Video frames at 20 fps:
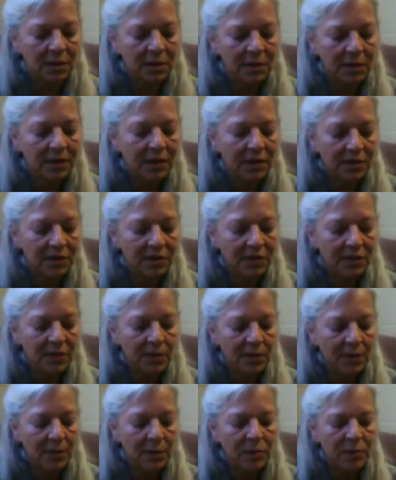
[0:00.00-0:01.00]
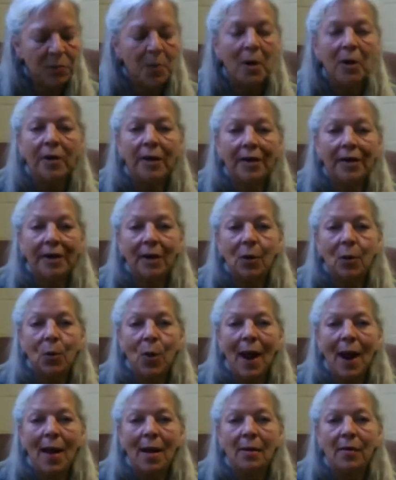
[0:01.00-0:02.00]
There's a farmer's market
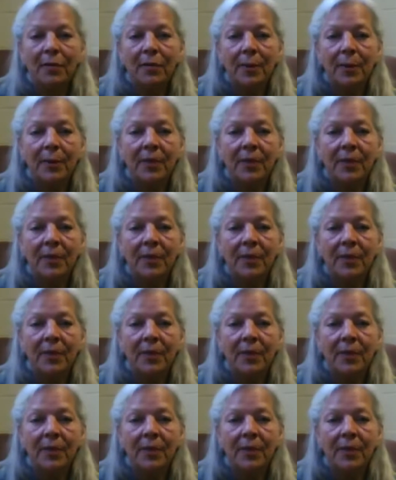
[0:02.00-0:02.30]
year-round up